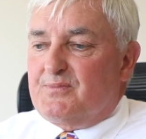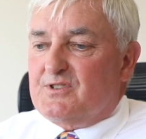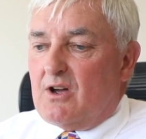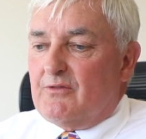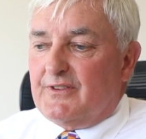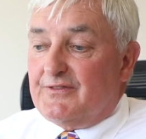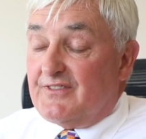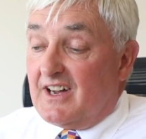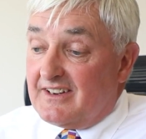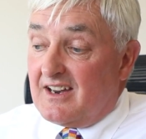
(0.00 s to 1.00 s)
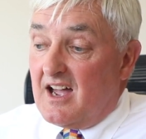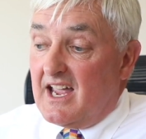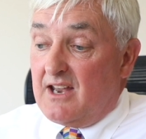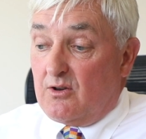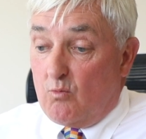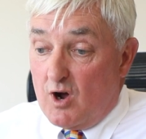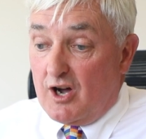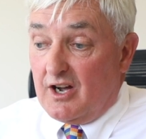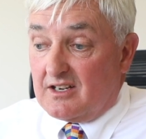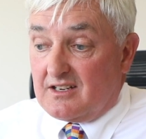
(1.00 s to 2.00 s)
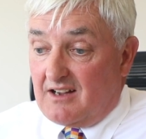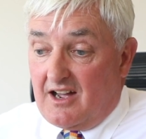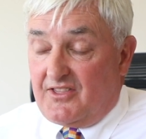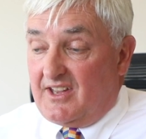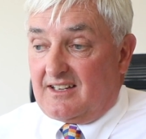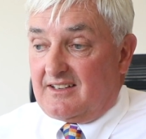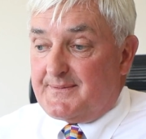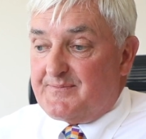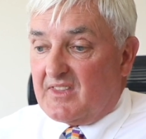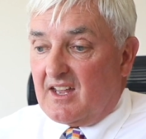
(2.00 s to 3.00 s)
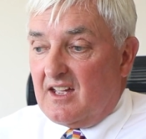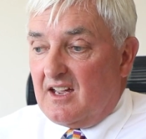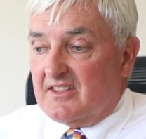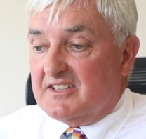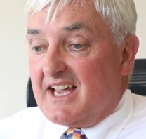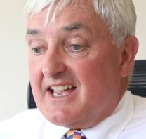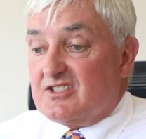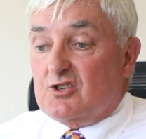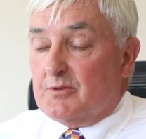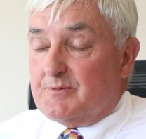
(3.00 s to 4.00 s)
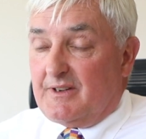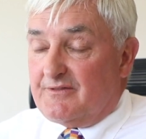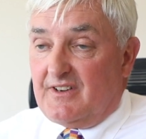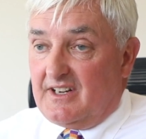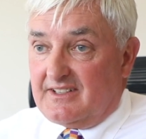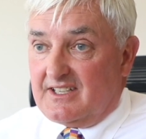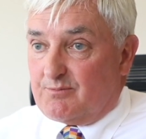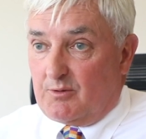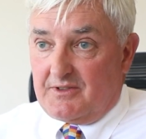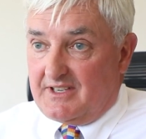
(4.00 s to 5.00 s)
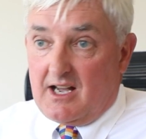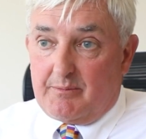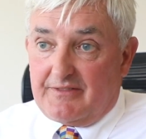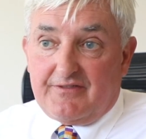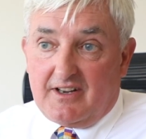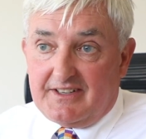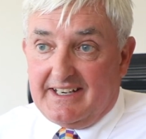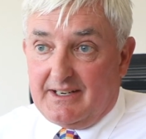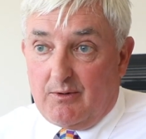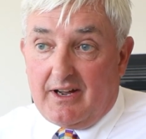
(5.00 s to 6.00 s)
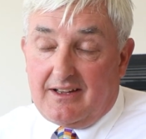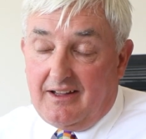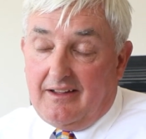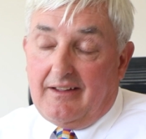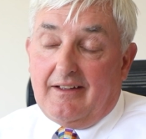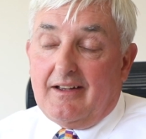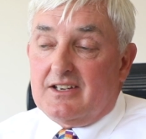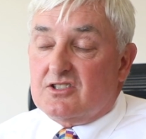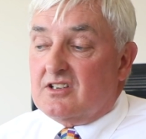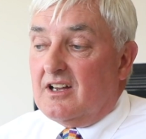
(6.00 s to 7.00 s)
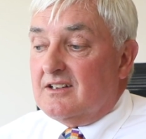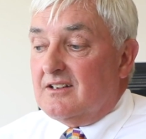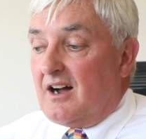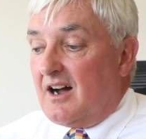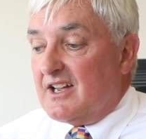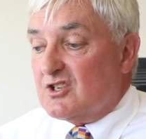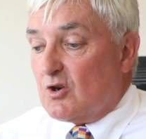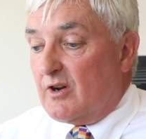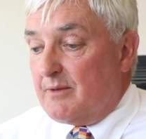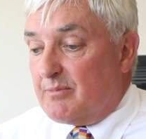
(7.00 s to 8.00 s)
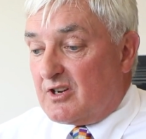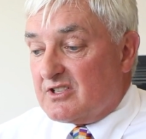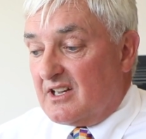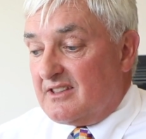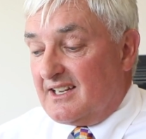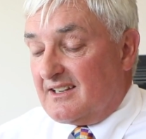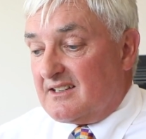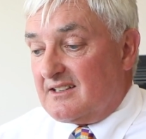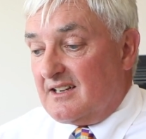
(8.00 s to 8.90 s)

so for fun in work, I think the day it stops being fun is probably the day I'll be fired anyway. So I enjoy it because I think